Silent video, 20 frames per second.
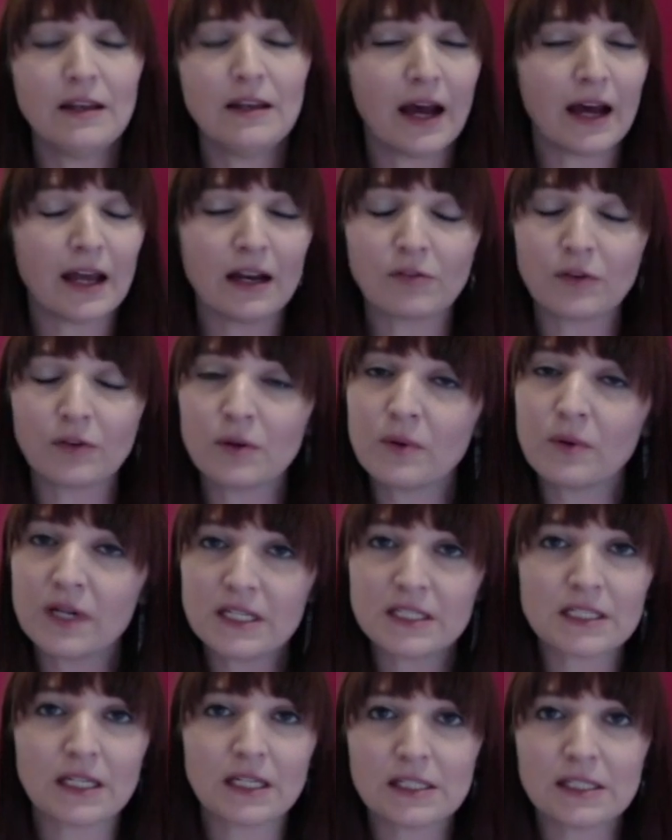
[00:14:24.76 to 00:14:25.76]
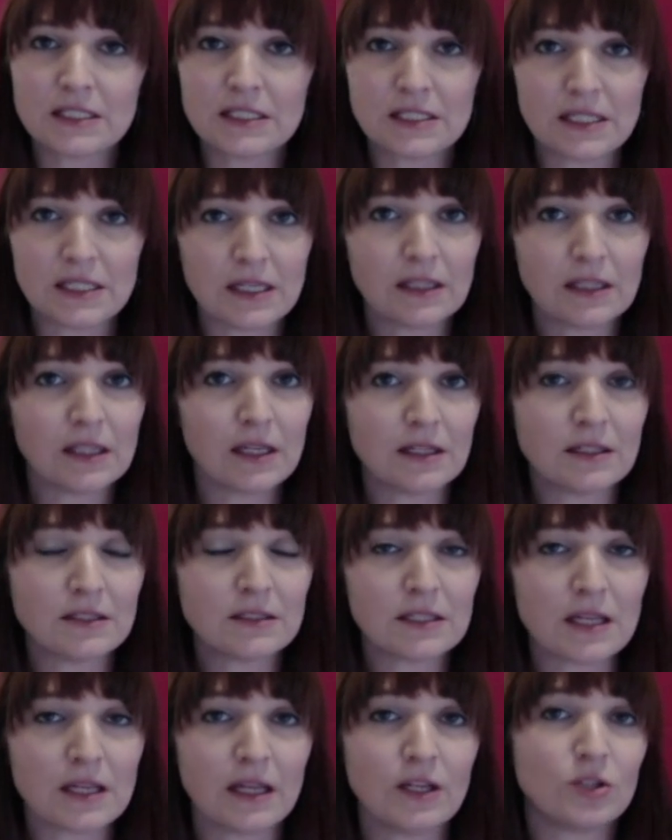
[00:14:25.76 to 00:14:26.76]
Not everyone is going to see
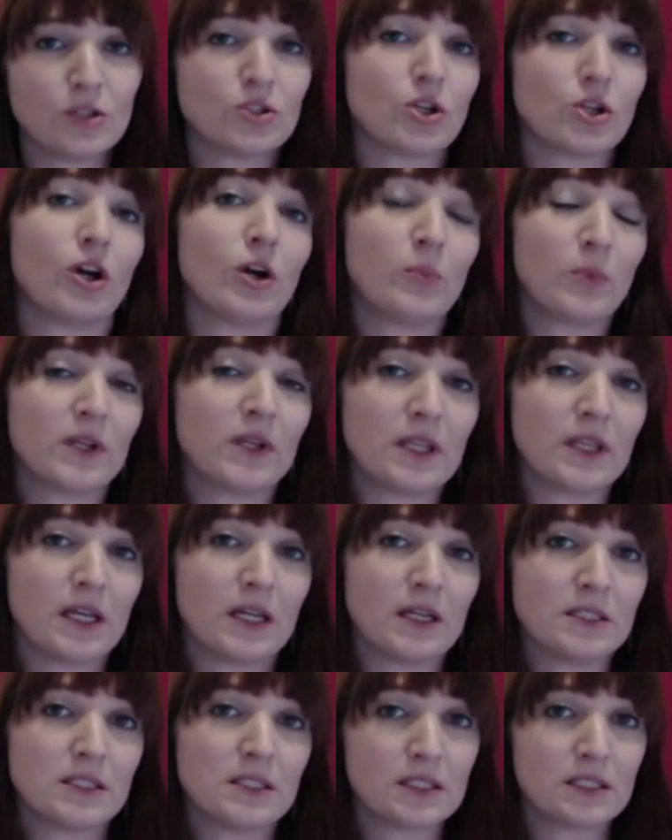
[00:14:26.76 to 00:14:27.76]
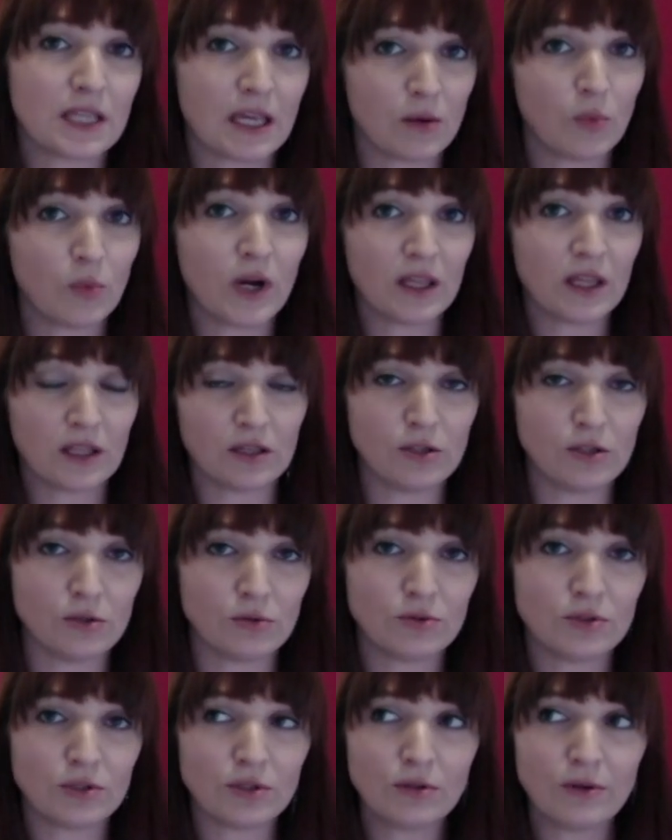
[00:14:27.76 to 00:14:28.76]
things and interpret things the same way that you
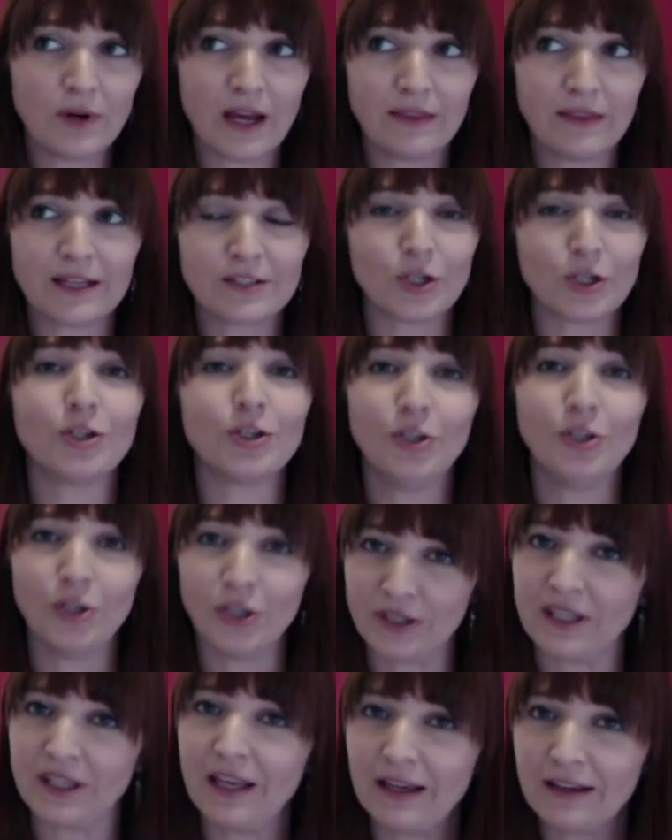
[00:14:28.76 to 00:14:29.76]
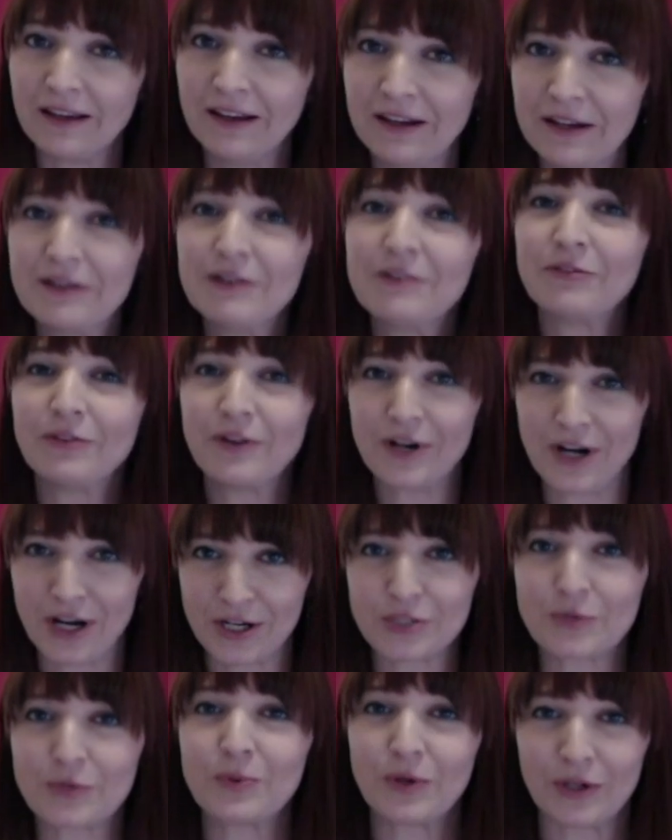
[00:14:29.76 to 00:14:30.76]
do, and that's a good thing for an
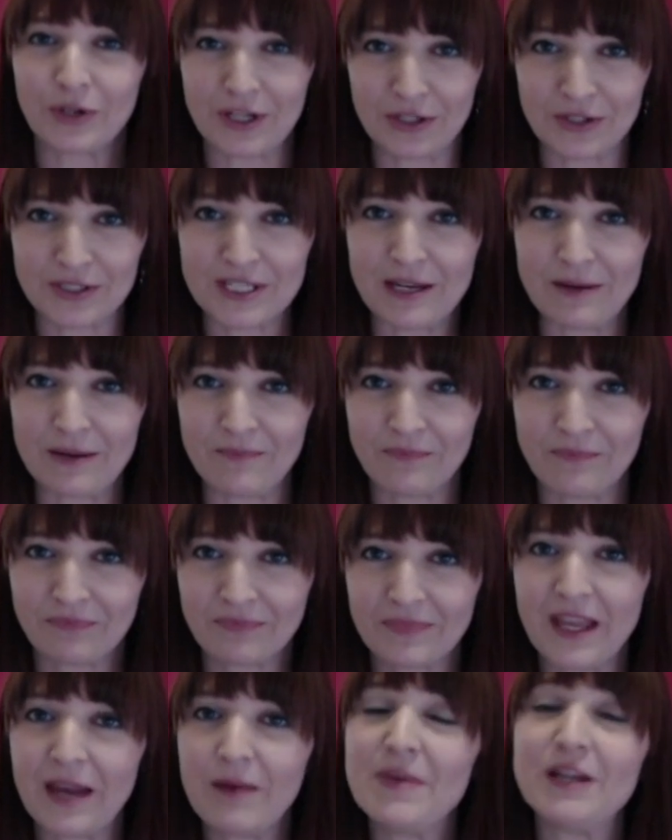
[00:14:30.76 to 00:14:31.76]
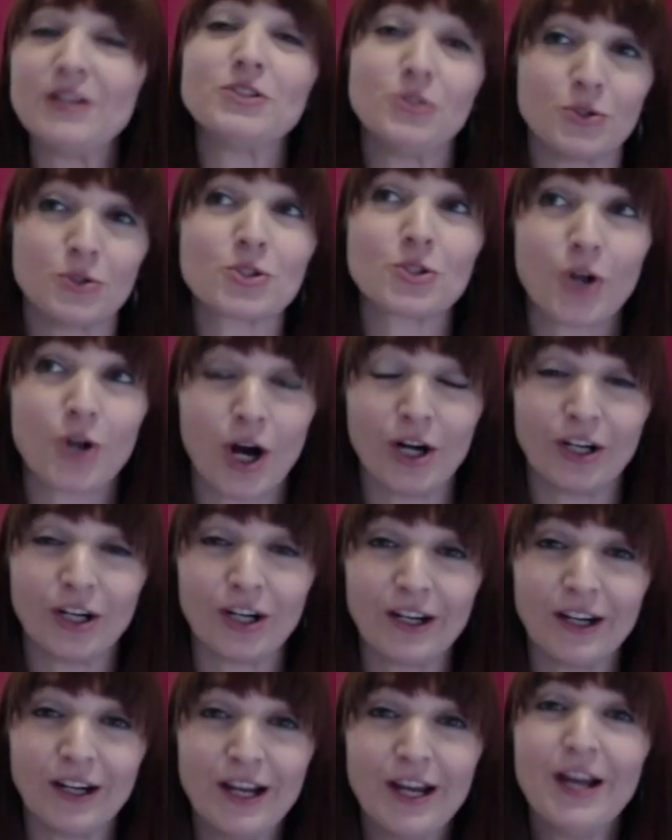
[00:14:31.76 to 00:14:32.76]
entrepreneurial team. That makes you
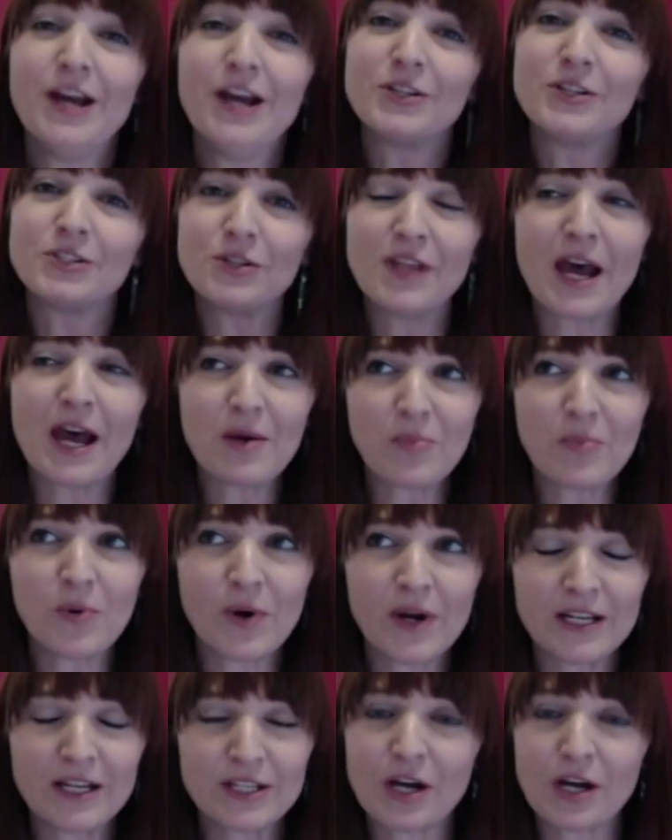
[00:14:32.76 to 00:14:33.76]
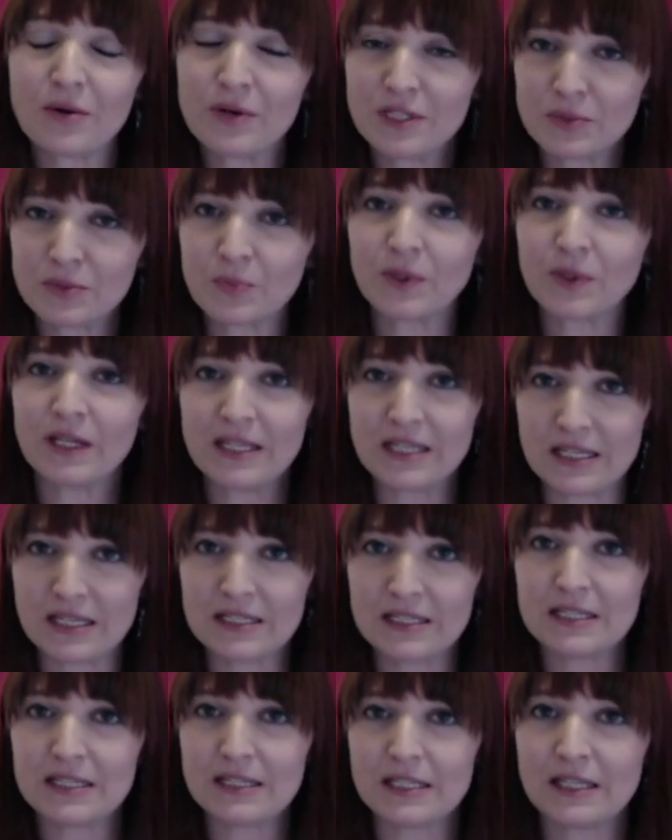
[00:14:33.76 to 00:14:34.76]
stronger. So that point is always pretty
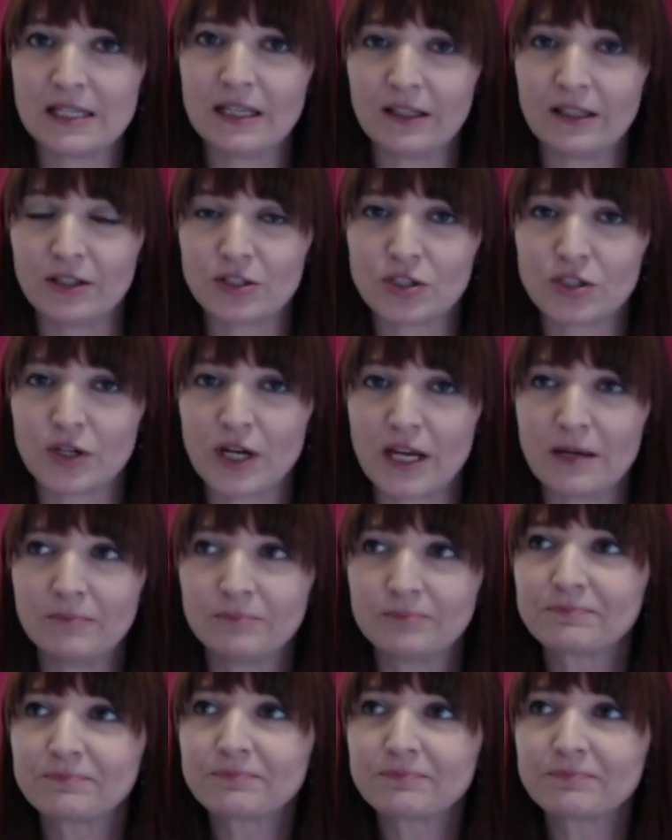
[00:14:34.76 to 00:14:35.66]
easy to illustrate.